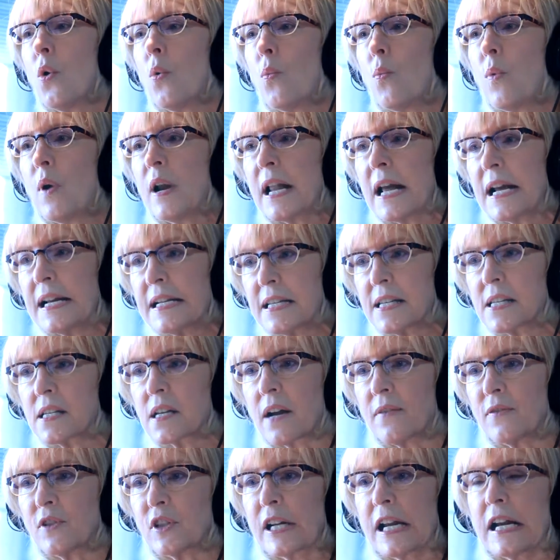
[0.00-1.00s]
When I
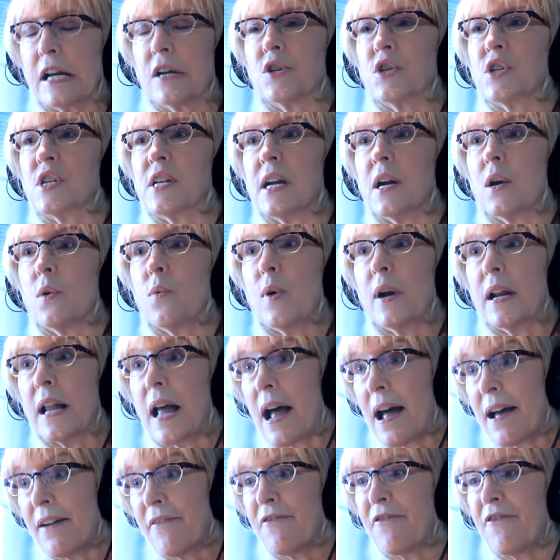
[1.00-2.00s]
discovered CareSync, what
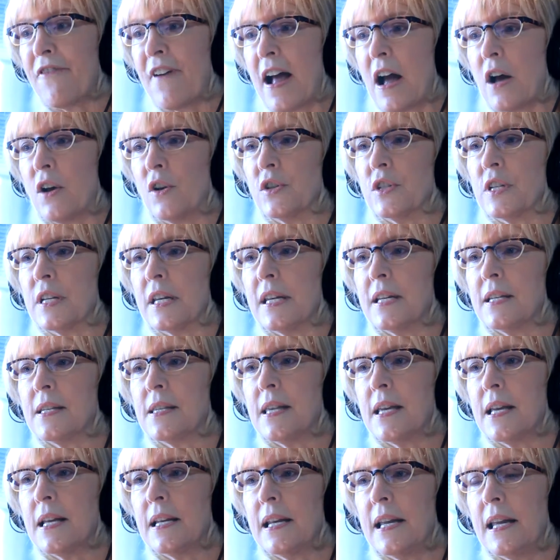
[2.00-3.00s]
I've found is
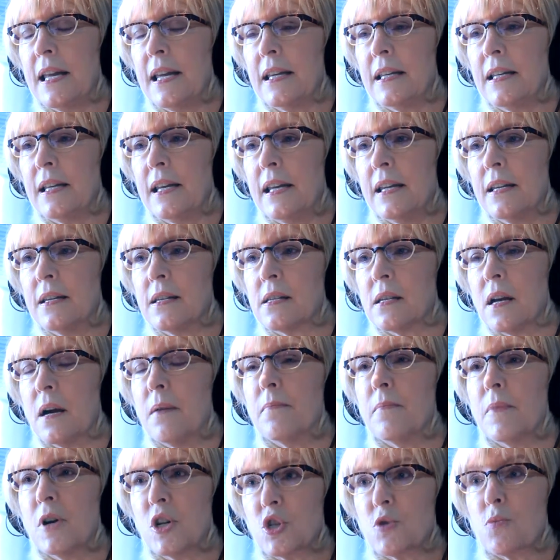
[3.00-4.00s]
that it is
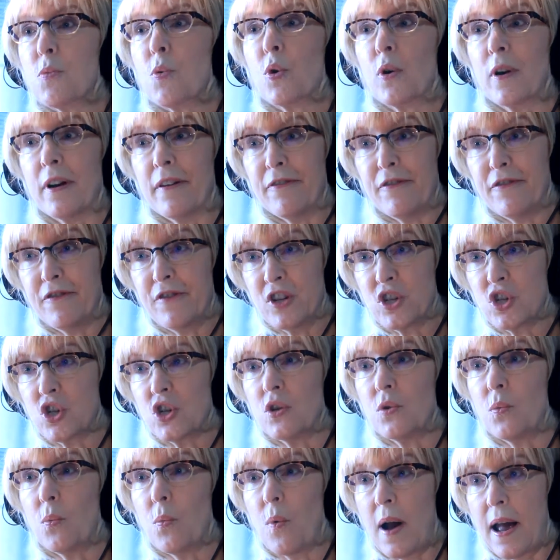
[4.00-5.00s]
a much more
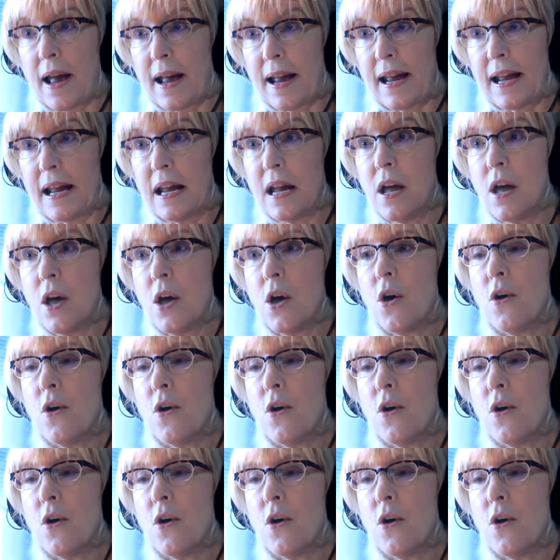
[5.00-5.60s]
efficient way